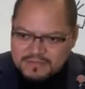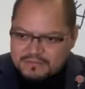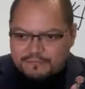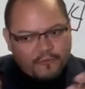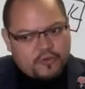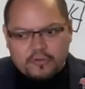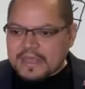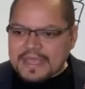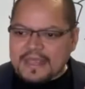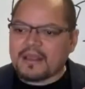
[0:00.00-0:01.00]
for you
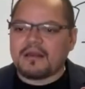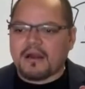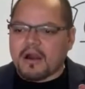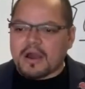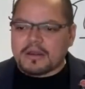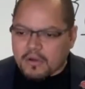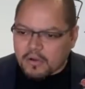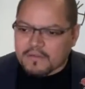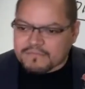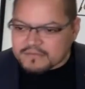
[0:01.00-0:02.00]
taking on
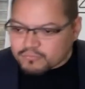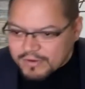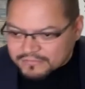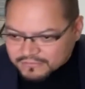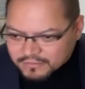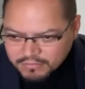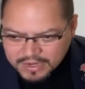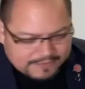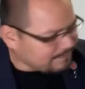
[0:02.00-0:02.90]
all of this risk, right?